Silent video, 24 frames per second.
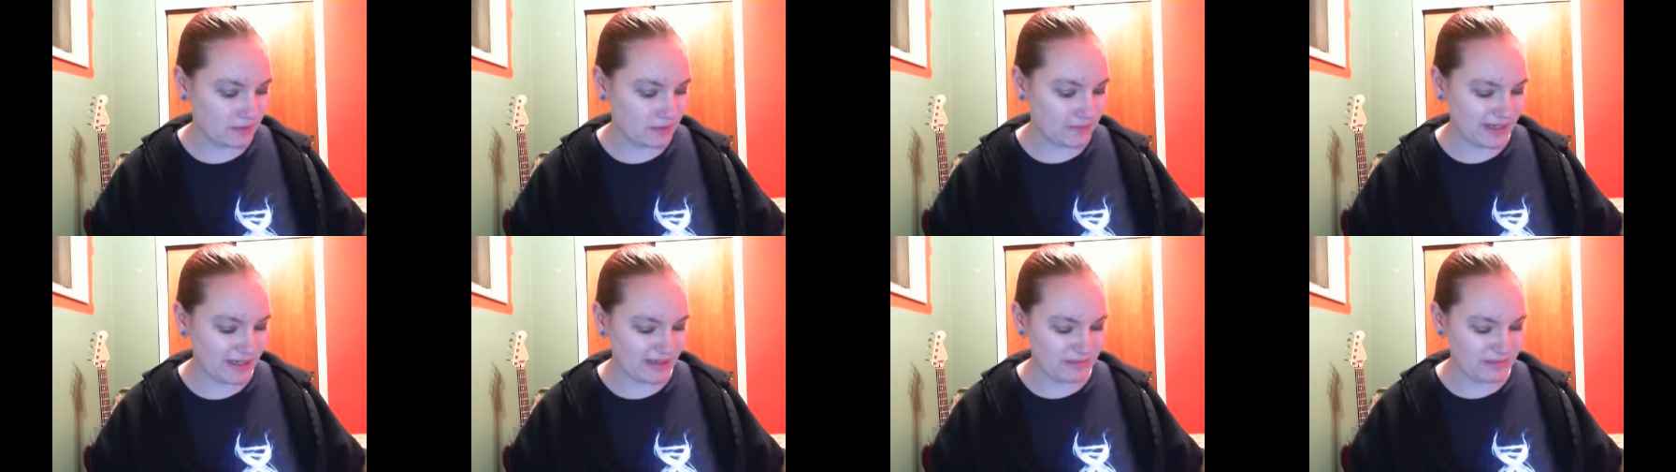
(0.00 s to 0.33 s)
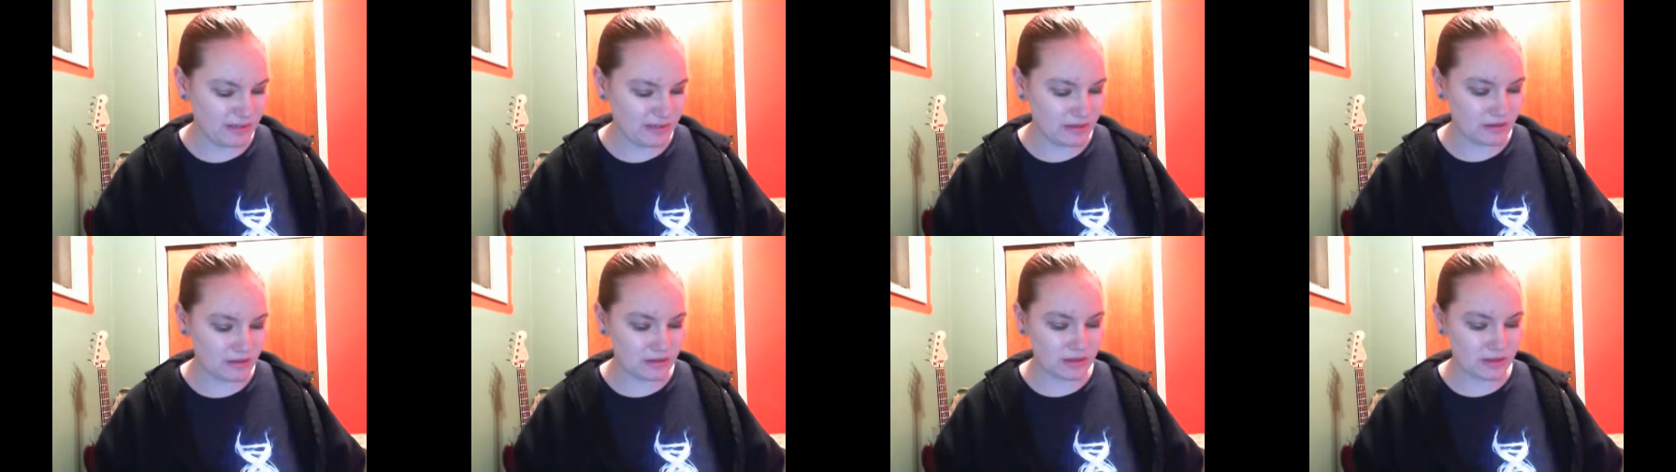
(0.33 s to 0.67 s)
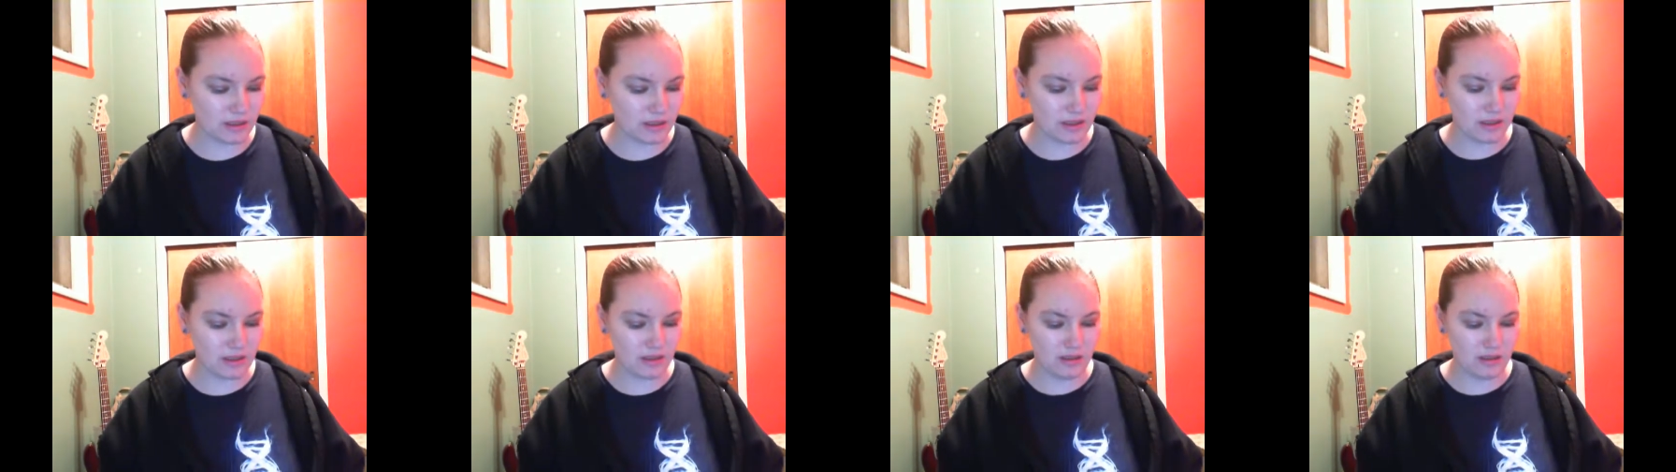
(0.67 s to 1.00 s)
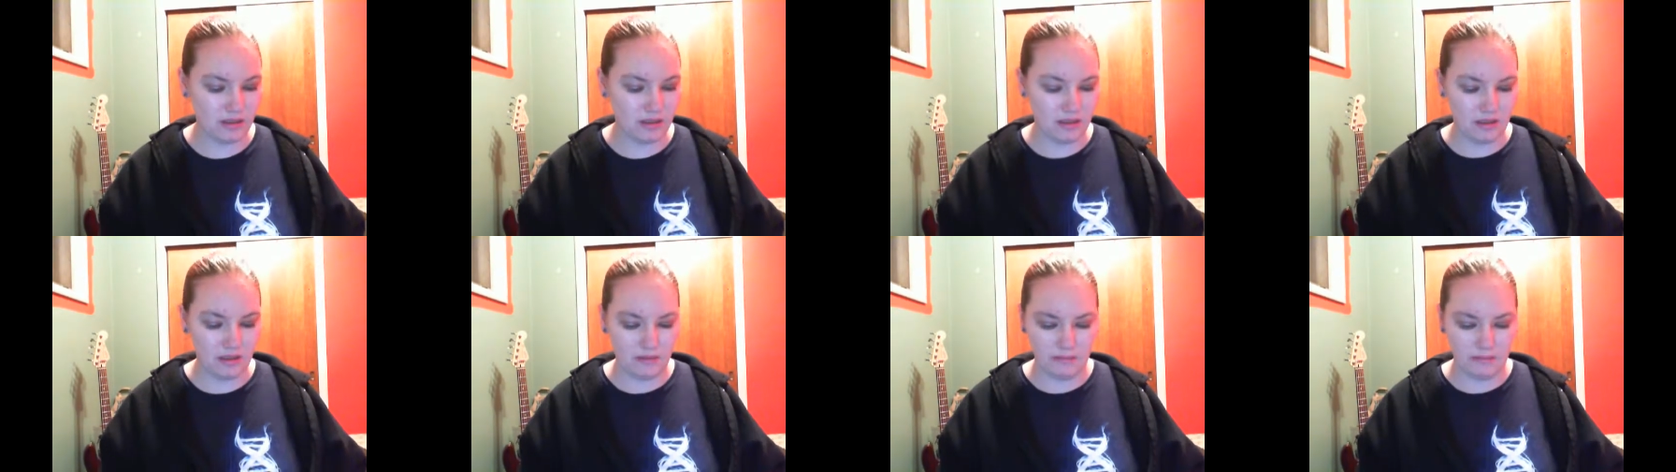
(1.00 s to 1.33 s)
My computer's kind
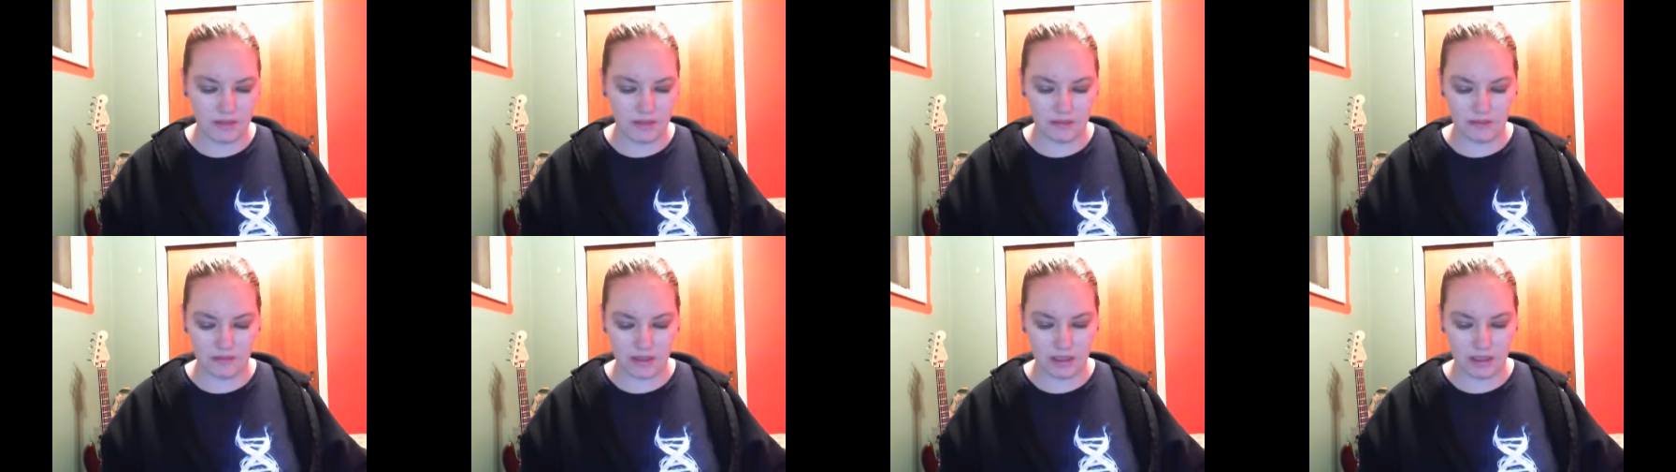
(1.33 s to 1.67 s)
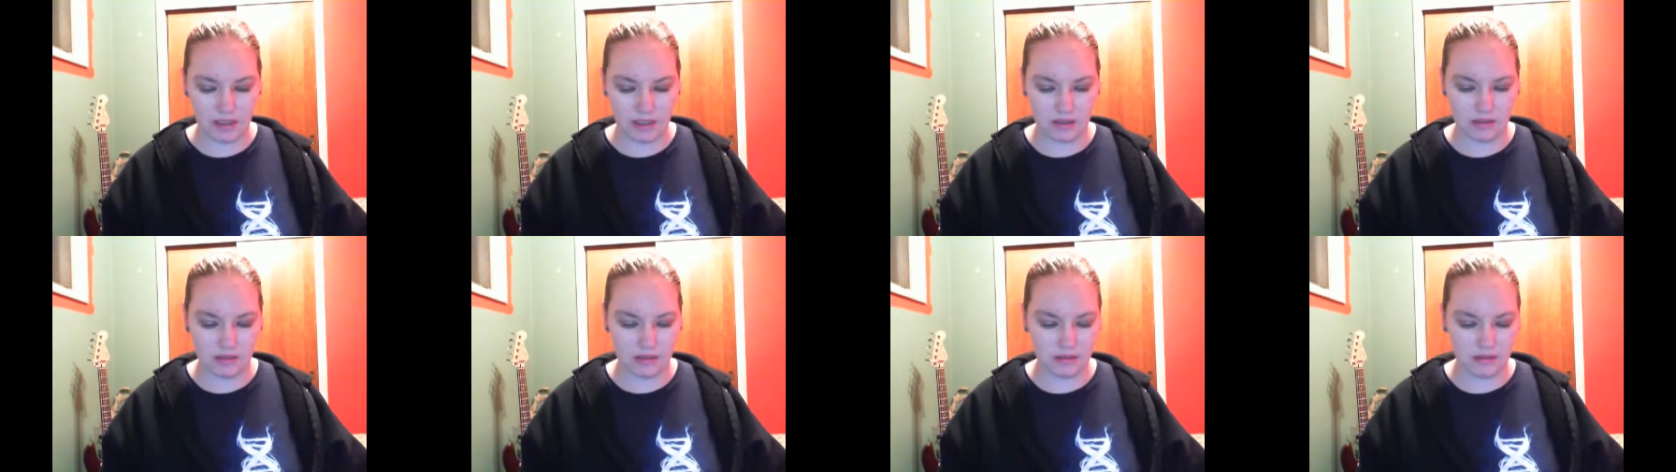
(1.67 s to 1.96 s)
of been running